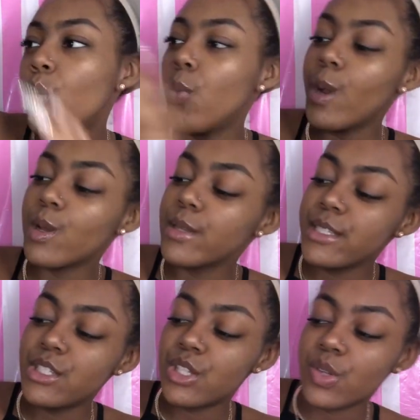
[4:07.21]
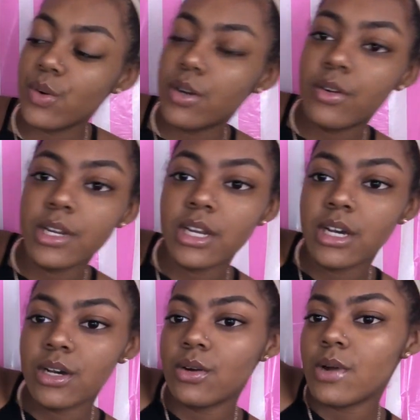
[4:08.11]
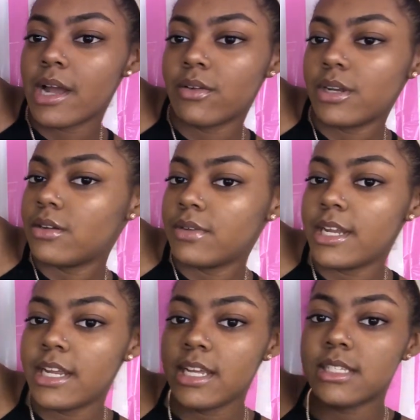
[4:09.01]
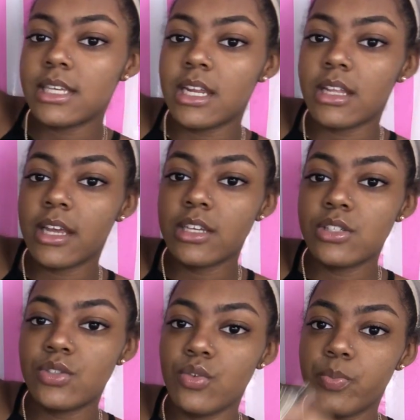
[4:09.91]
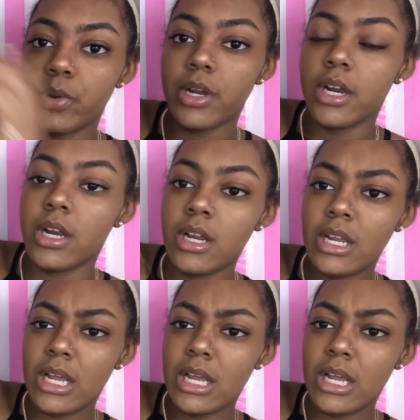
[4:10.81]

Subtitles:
regularly, just throw it on and go, I don't know. And it is getting like super